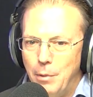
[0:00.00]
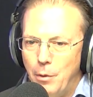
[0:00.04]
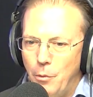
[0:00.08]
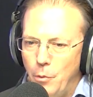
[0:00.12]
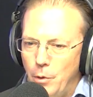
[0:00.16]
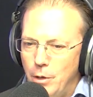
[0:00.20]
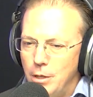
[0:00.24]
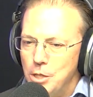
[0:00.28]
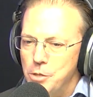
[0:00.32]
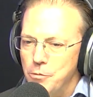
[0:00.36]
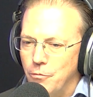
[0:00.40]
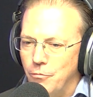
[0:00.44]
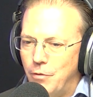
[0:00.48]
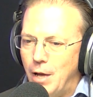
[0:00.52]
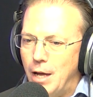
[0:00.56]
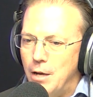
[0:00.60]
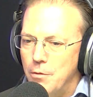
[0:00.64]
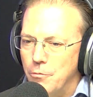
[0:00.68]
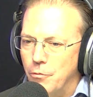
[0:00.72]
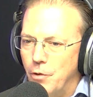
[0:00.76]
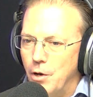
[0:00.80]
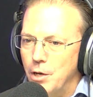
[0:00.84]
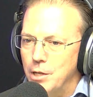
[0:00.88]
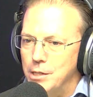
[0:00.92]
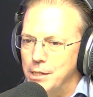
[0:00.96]
But we want to
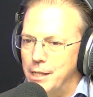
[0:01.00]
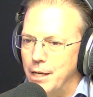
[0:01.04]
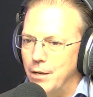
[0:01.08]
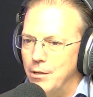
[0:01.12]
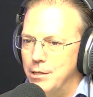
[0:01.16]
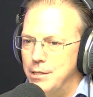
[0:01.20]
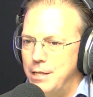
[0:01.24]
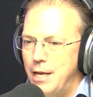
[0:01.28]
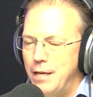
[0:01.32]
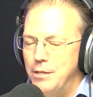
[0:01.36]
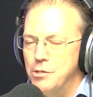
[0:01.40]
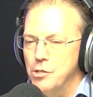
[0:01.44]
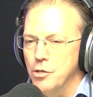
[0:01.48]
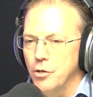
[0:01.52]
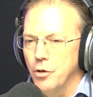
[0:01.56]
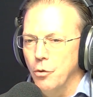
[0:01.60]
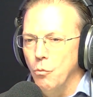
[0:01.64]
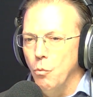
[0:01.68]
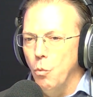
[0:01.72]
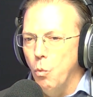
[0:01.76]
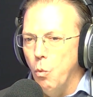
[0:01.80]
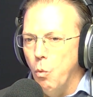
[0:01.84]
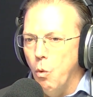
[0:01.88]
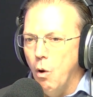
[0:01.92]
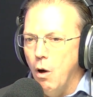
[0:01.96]
focus our attention
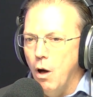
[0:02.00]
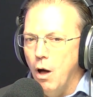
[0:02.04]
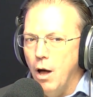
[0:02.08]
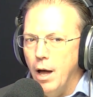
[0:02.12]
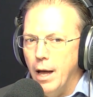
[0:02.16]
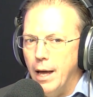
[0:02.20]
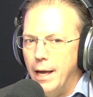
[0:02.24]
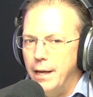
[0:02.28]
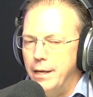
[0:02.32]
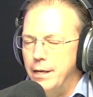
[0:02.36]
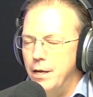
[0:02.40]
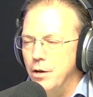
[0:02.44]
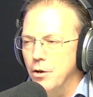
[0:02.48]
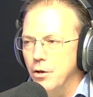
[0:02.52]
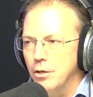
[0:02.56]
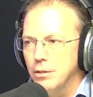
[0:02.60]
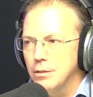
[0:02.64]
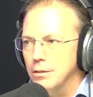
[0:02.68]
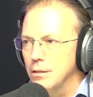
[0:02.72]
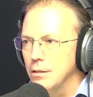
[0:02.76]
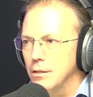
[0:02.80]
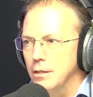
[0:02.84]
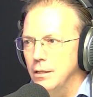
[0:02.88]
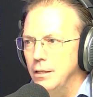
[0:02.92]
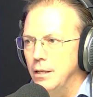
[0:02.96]
on why,
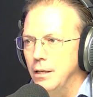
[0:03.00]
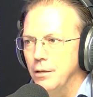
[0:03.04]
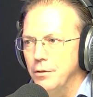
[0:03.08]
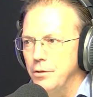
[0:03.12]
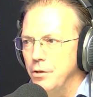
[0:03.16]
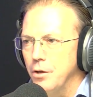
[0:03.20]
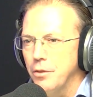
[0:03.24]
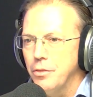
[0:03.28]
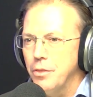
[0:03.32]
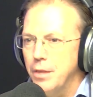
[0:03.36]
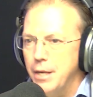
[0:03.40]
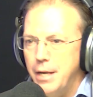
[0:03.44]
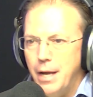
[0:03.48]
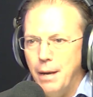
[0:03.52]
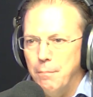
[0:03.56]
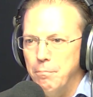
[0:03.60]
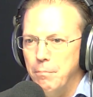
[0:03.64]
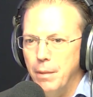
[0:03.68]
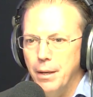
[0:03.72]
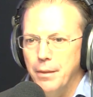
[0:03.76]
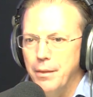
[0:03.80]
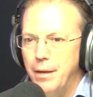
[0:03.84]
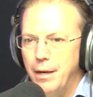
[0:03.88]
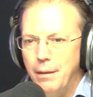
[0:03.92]
not the number.